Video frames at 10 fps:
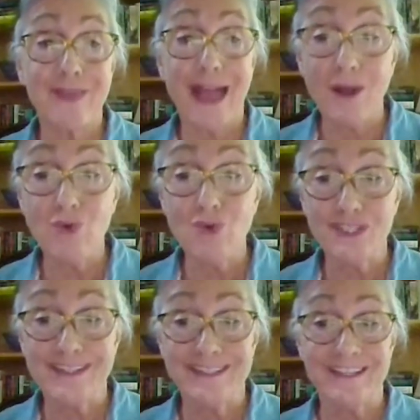
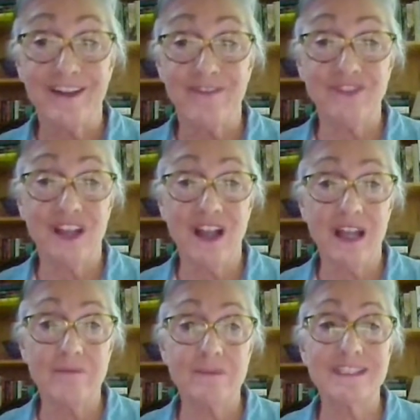thousands of
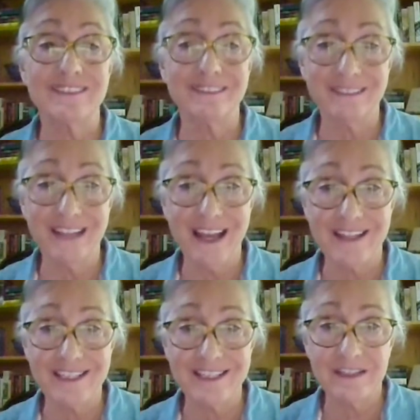times
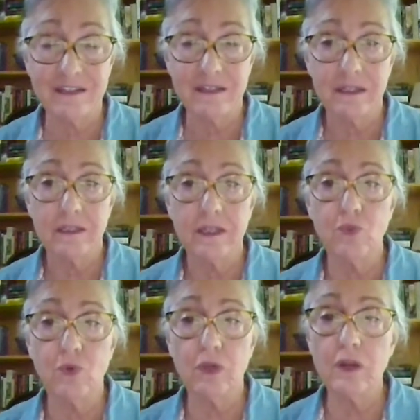less
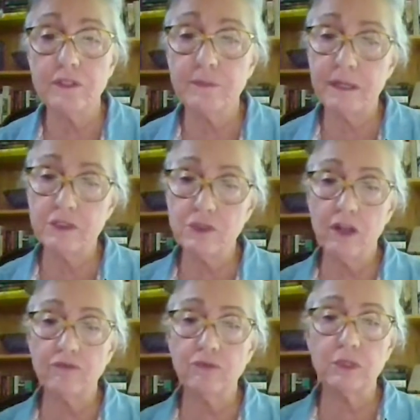than what our
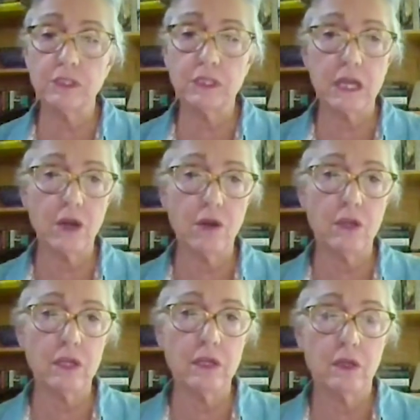spacecraft would
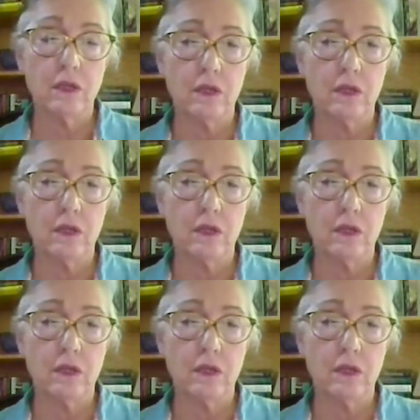carry